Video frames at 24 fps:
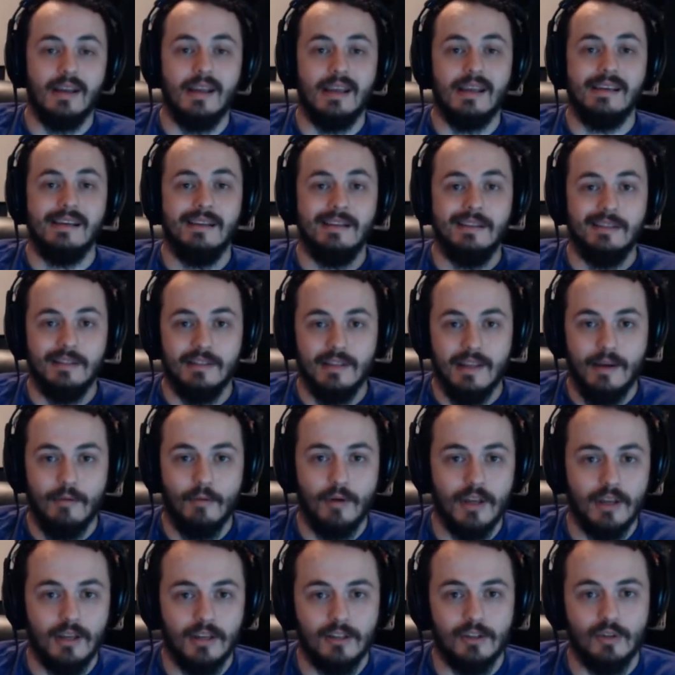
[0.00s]
and that
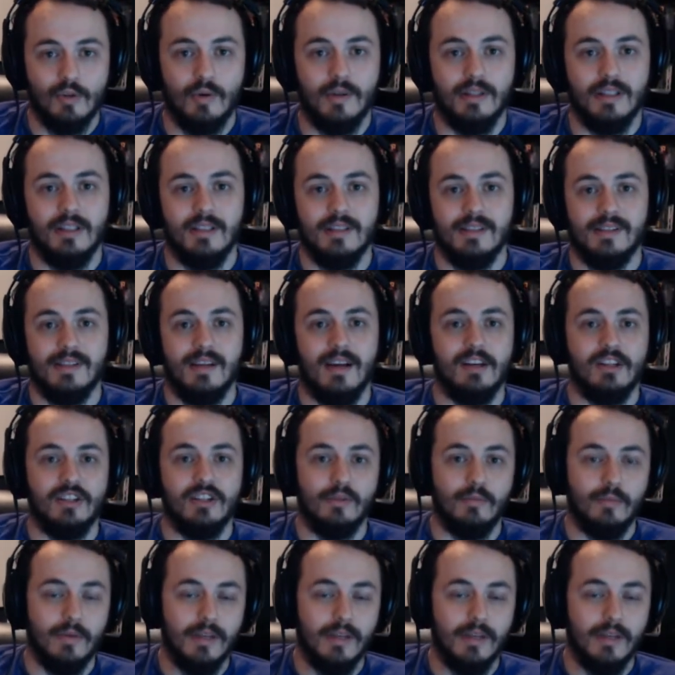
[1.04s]
way you can join the discussion.